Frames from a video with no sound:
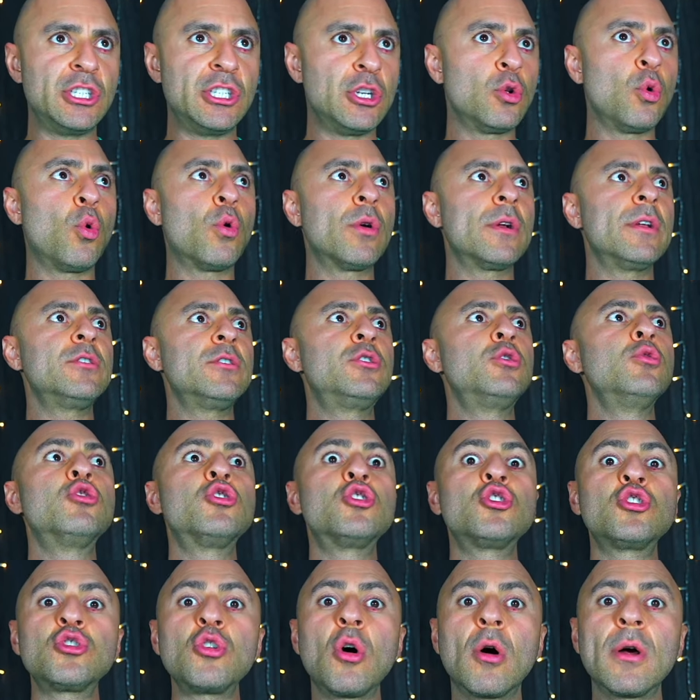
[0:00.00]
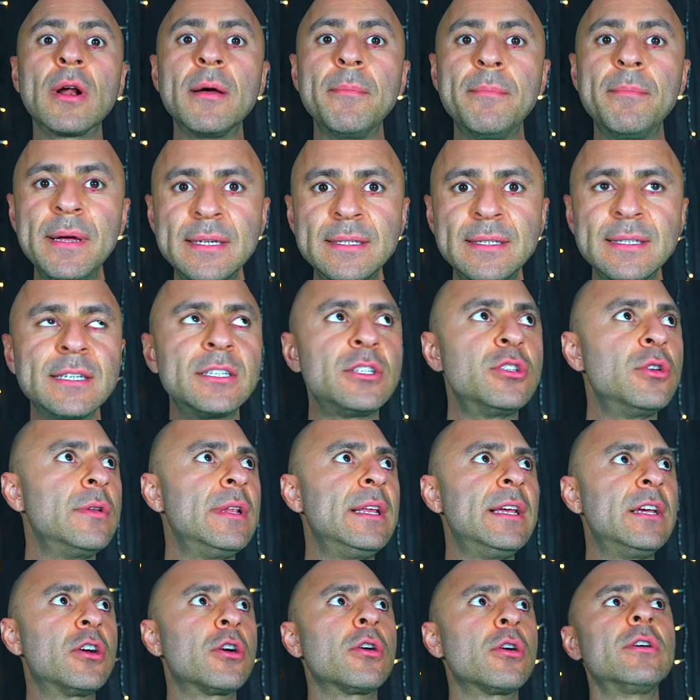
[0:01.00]
In order to start a business, you
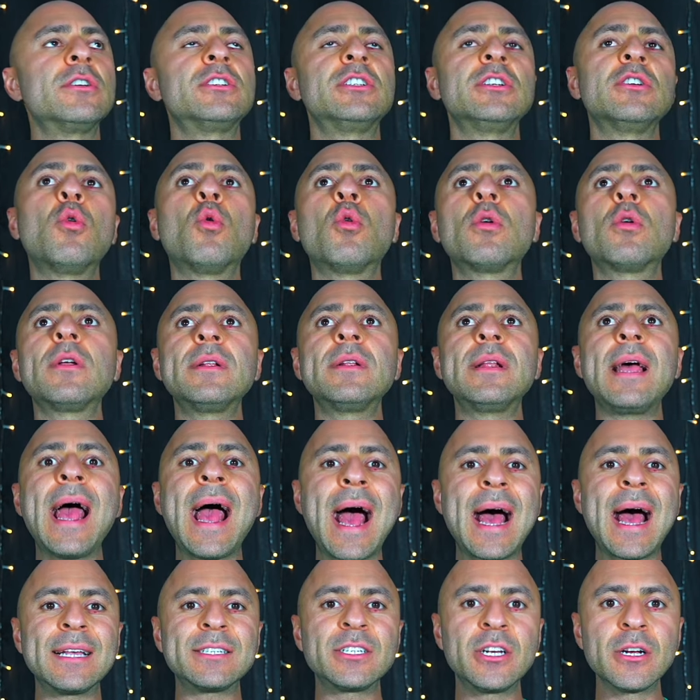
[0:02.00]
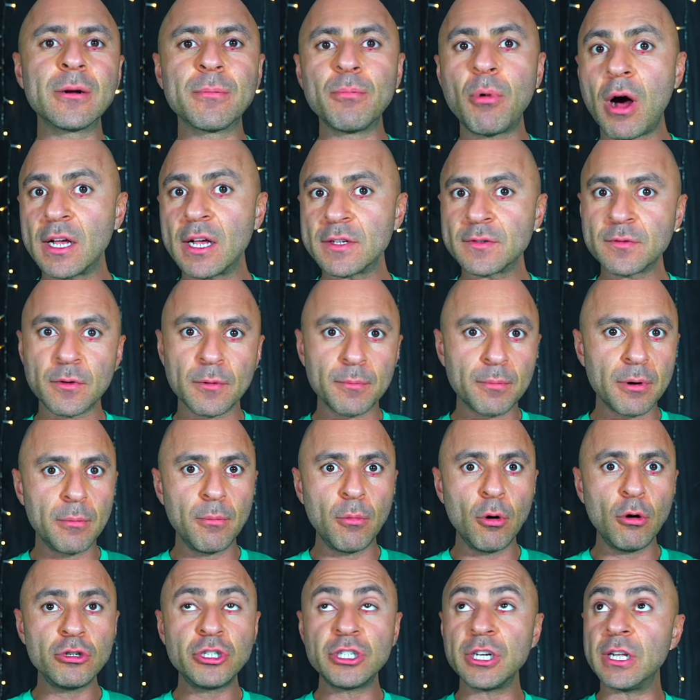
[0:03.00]
need courage. In order to ask your boss for a
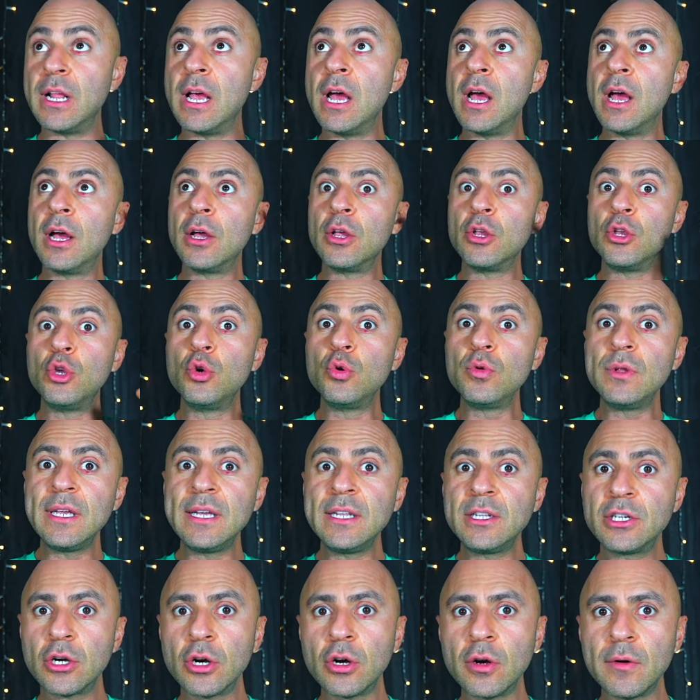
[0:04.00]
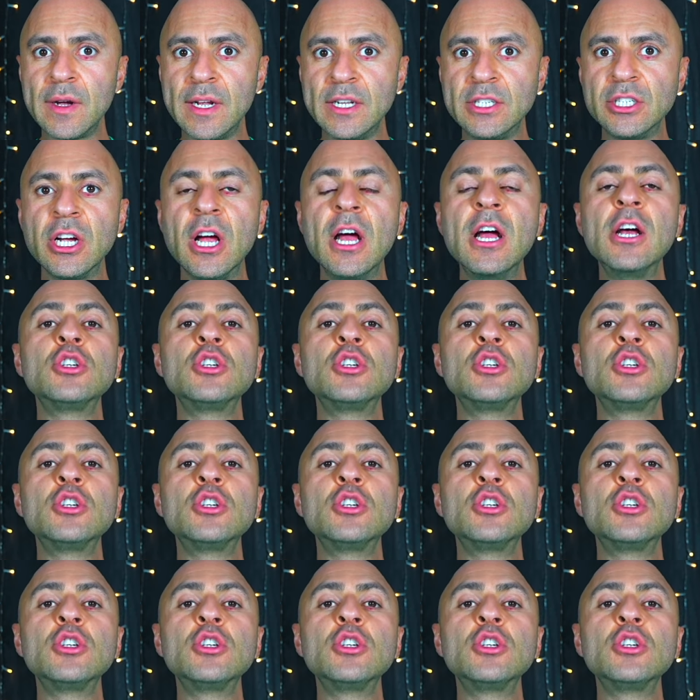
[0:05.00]
promotion, you need courage.